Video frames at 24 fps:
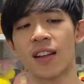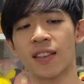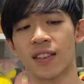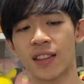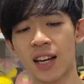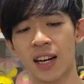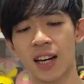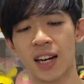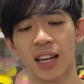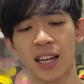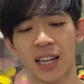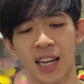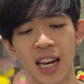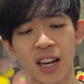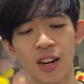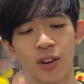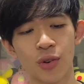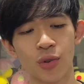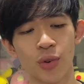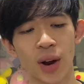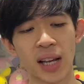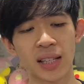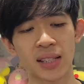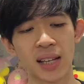the heat
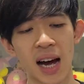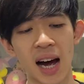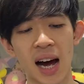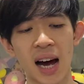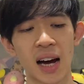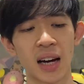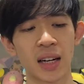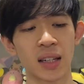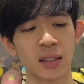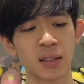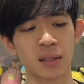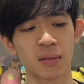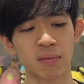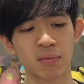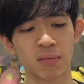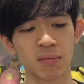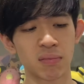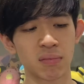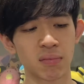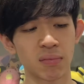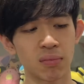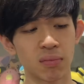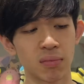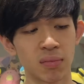rates are
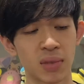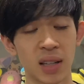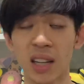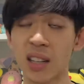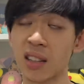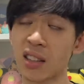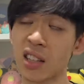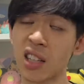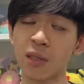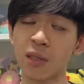in these